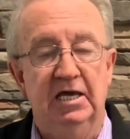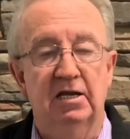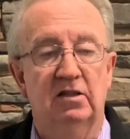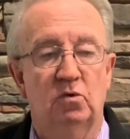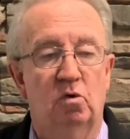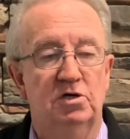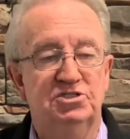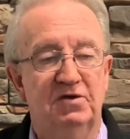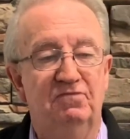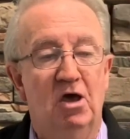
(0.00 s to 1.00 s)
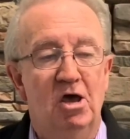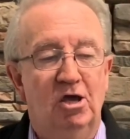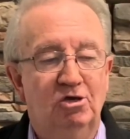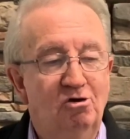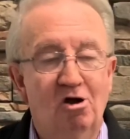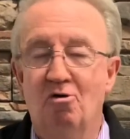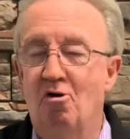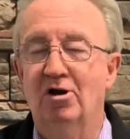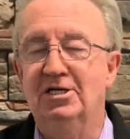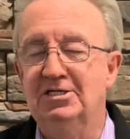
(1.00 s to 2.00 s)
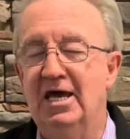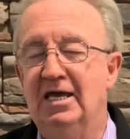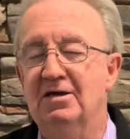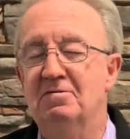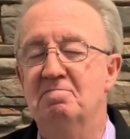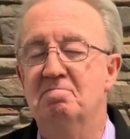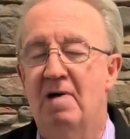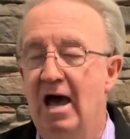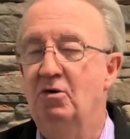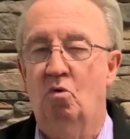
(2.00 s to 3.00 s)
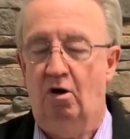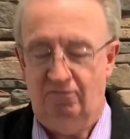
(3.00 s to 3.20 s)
In other words, if you don't want to take my word